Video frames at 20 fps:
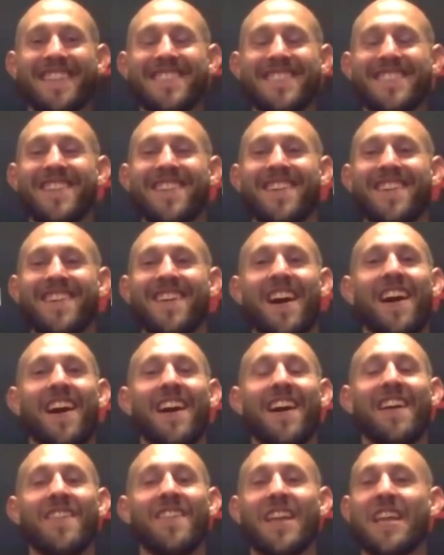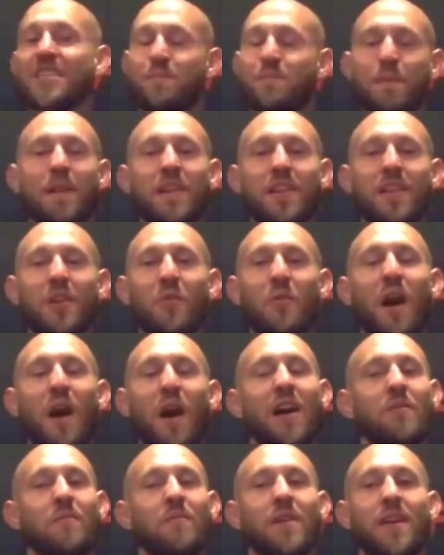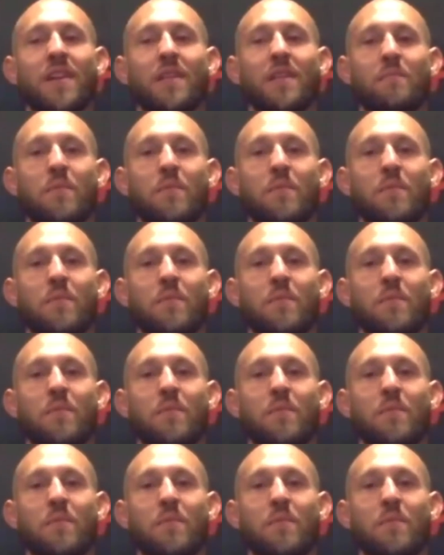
So uh, it's been a little while, man,